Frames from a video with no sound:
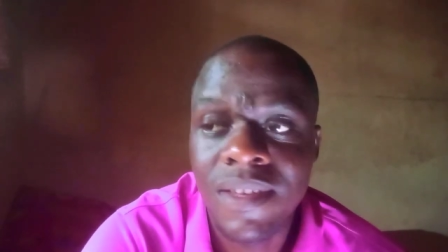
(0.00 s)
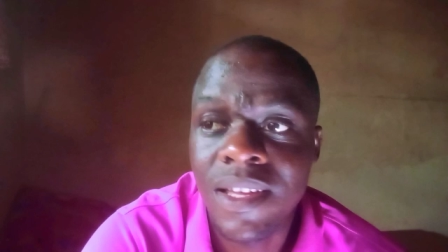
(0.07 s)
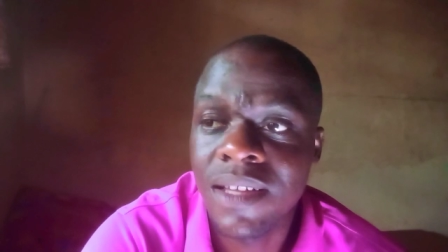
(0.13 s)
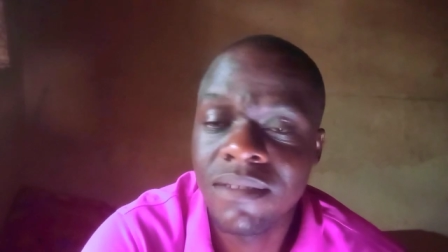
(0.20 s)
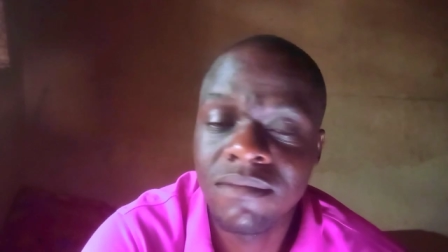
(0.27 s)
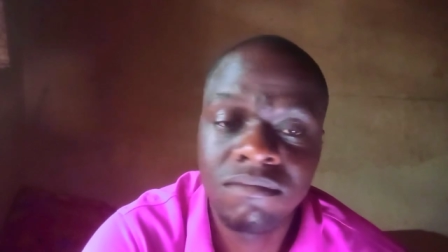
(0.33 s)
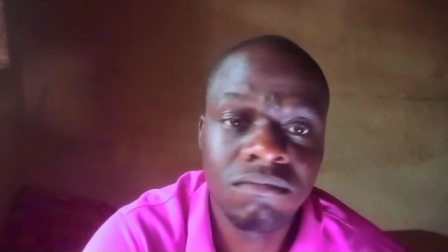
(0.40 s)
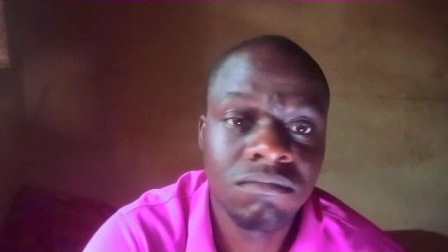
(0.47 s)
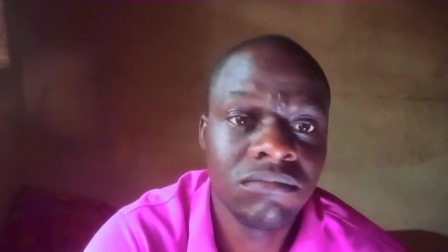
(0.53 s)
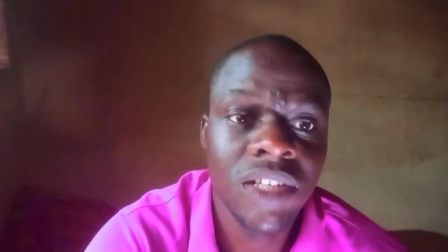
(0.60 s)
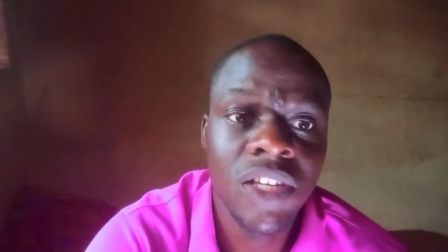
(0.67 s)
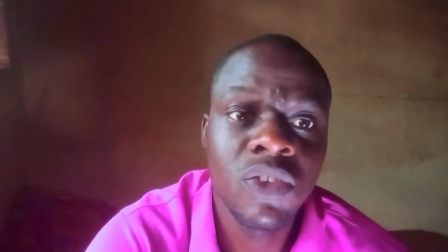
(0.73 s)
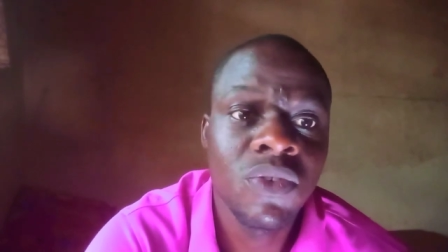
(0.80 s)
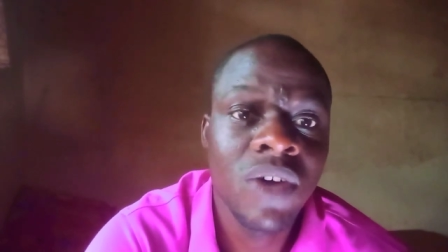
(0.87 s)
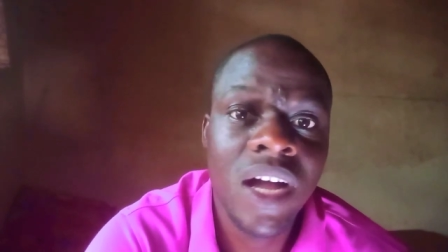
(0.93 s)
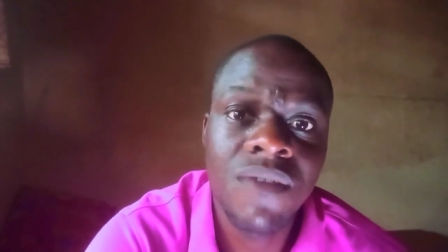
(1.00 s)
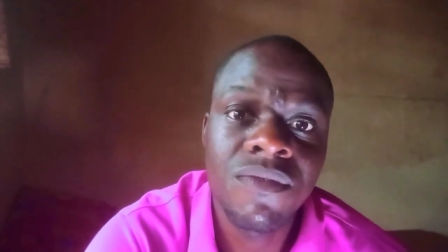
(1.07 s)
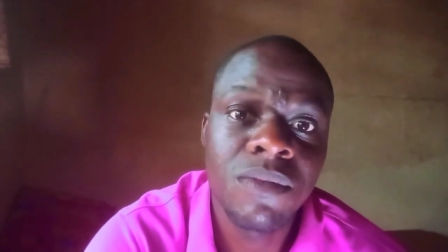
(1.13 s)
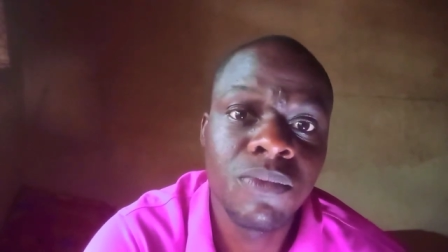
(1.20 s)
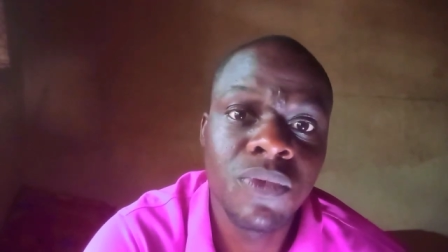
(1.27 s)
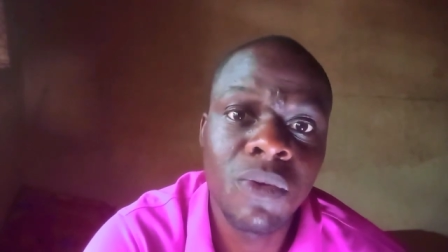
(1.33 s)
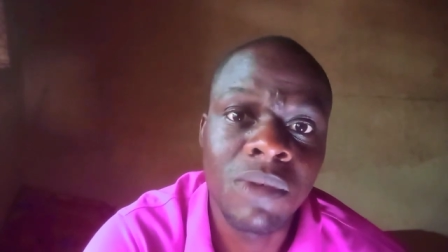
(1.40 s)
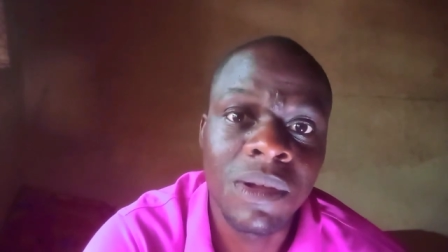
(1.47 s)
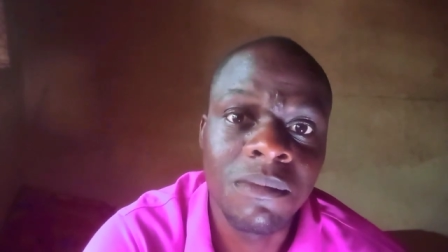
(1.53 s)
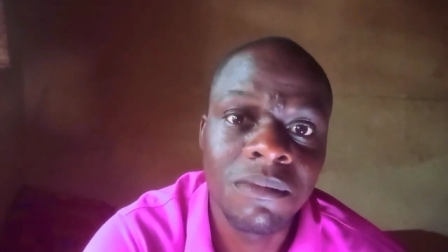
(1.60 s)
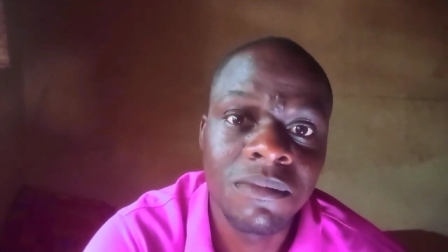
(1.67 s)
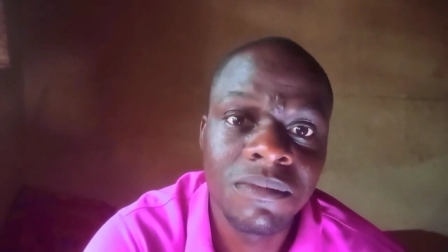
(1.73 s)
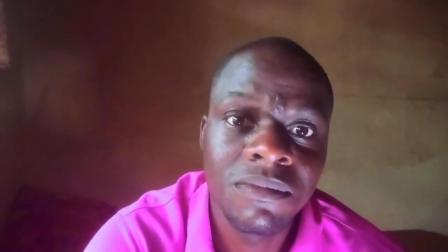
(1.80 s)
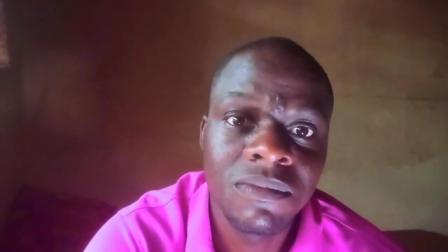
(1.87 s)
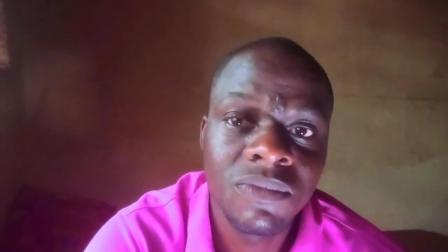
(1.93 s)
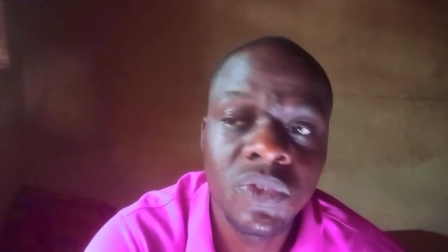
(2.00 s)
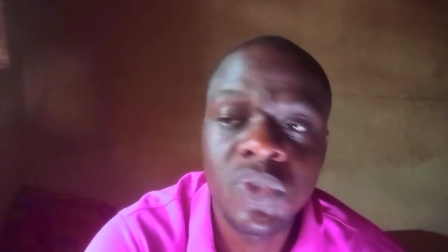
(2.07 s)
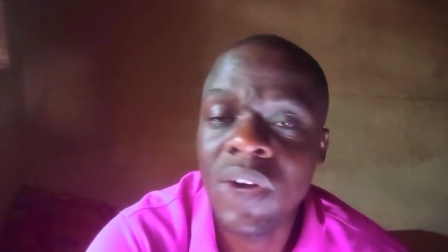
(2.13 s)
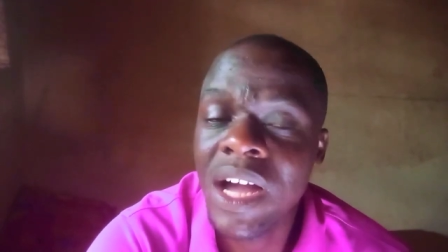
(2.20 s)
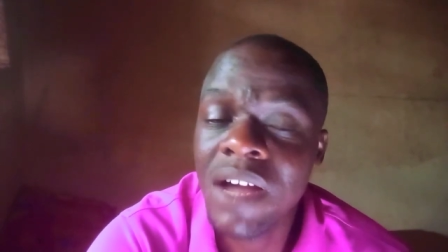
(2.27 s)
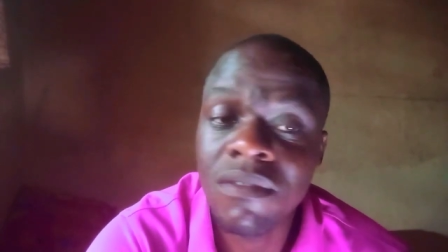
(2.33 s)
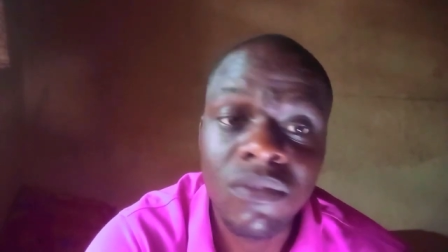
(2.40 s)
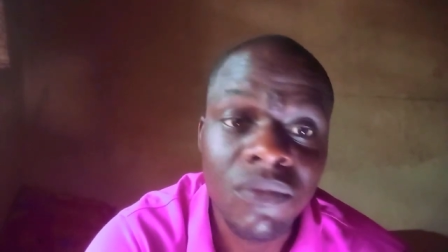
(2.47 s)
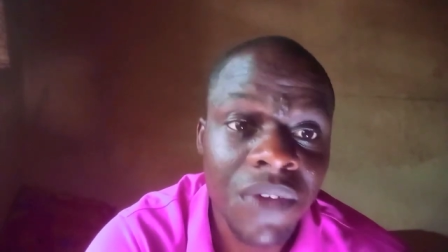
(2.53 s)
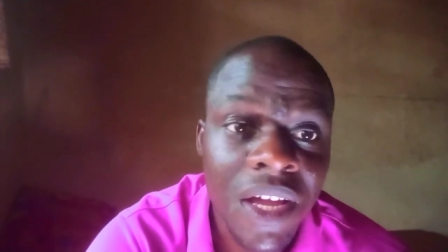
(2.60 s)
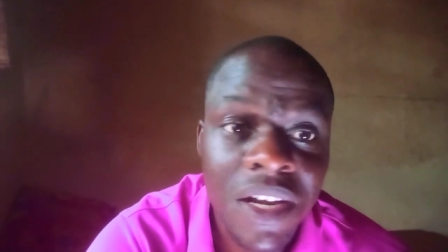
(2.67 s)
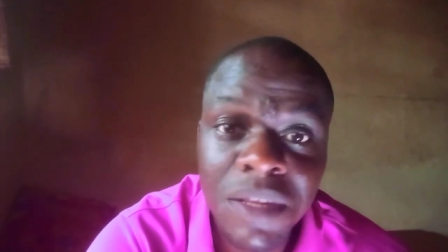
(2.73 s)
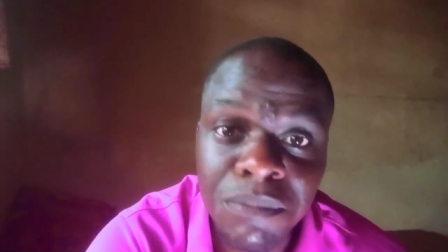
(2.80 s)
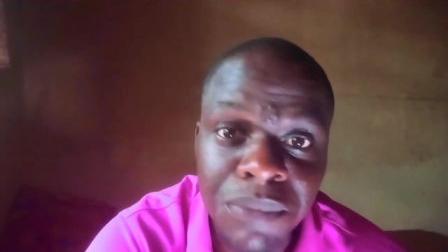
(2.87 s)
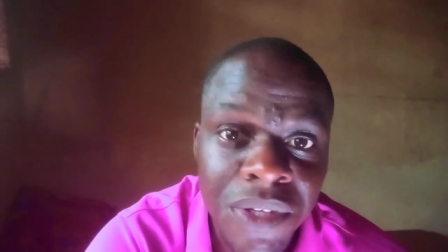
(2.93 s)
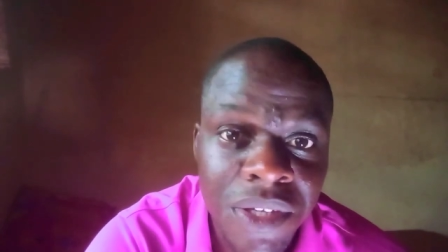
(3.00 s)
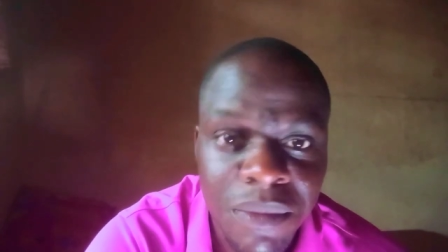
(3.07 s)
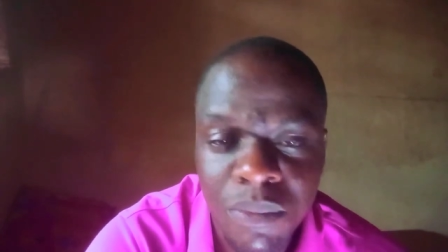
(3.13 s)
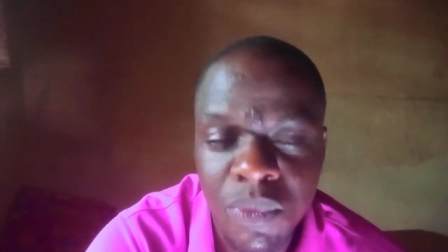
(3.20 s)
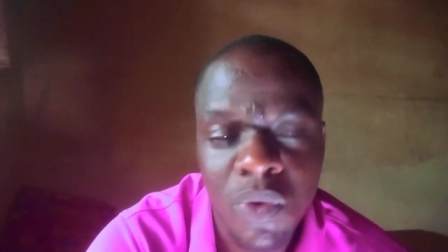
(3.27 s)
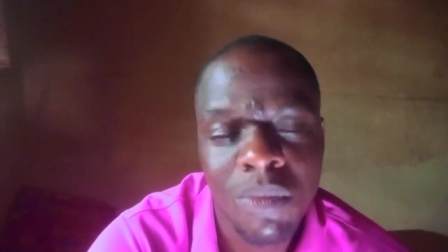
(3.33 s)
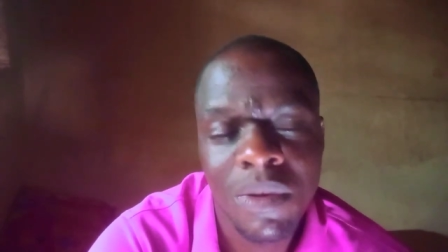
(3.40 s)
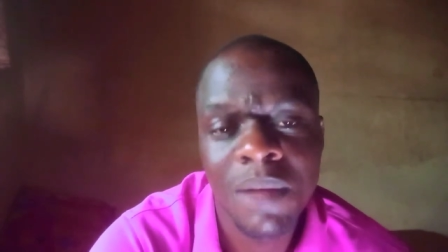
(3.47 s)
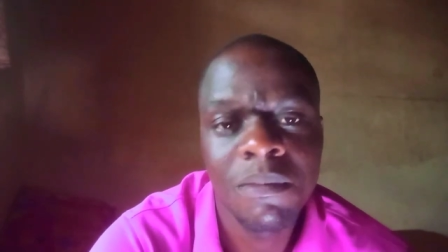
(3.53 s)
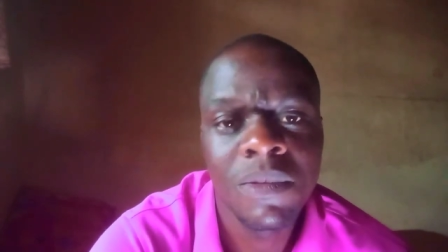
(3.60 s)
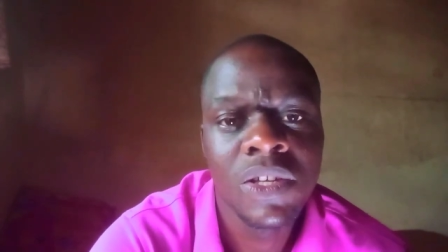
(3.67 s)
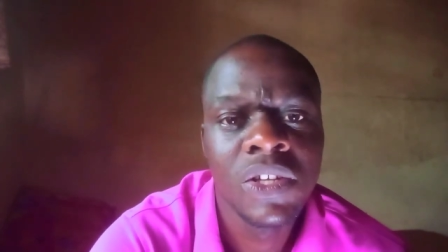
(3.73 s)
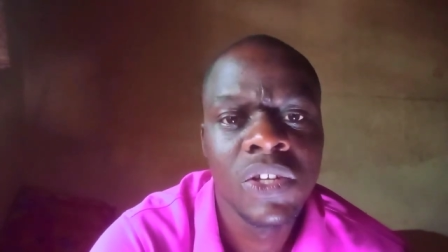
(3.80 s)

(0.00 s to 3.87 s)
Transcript: there then you have a problem you have a very big problem